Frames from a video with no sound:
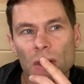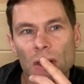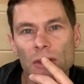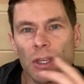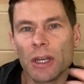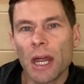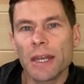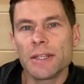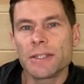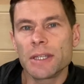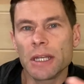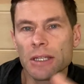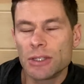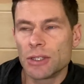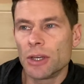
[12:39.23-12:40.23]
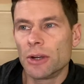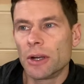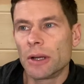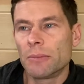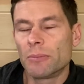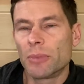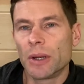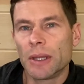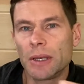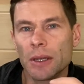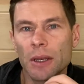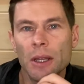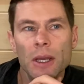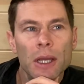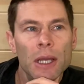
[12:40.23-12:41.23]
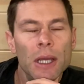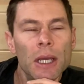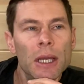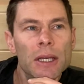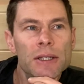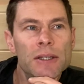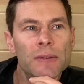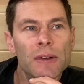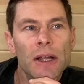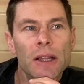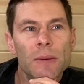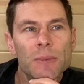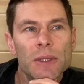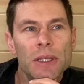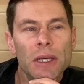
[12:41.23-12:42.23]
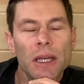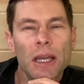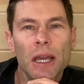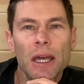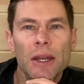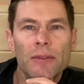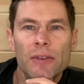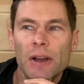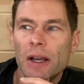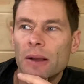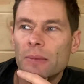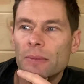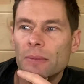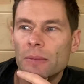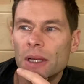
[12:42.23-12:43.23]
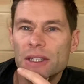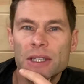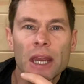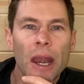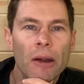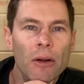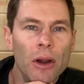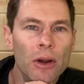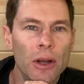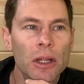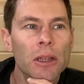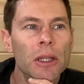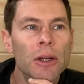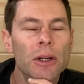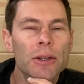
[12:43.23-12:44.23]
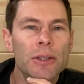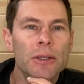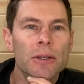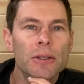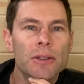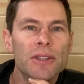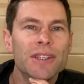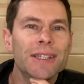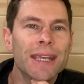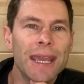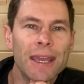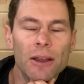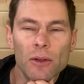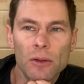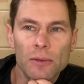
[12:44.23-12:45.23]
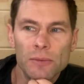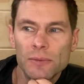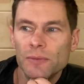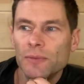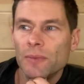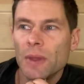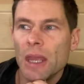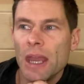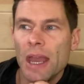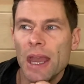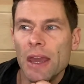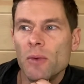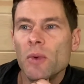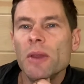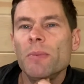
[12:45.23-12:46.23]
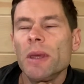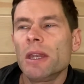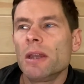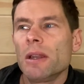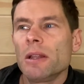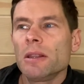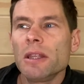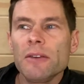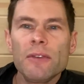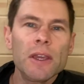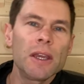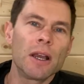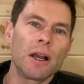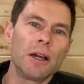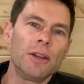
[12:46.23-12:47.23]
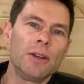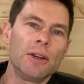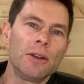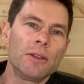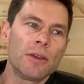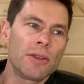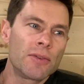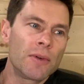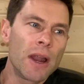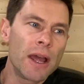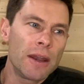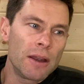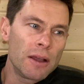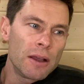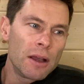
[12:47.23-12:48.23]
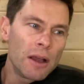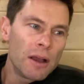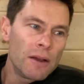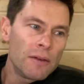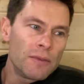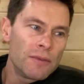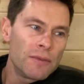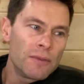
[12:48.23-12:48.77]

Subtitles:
the United States, Europe, Britain developed a kind of a terror alert scale. And we've been living under the threat of